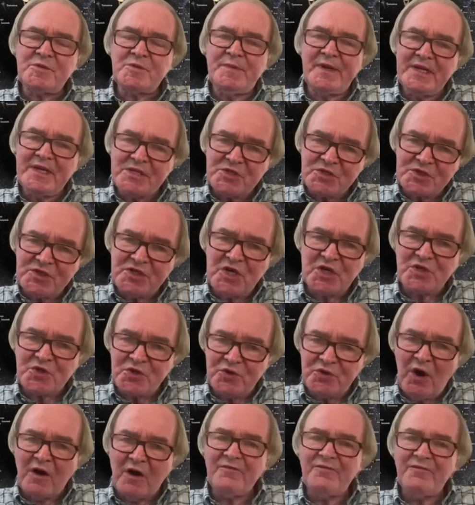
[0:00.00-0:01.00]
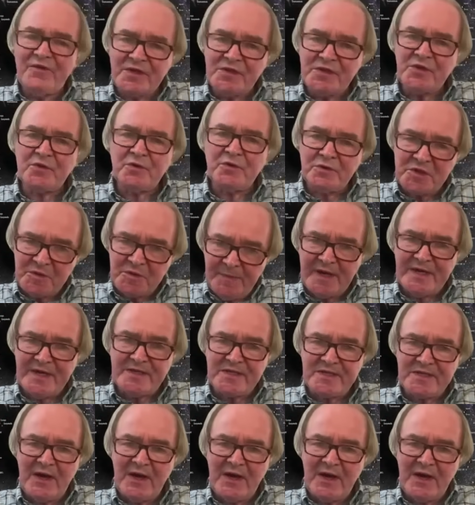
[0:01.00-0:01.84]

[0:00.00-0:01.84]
but it's just not physical space.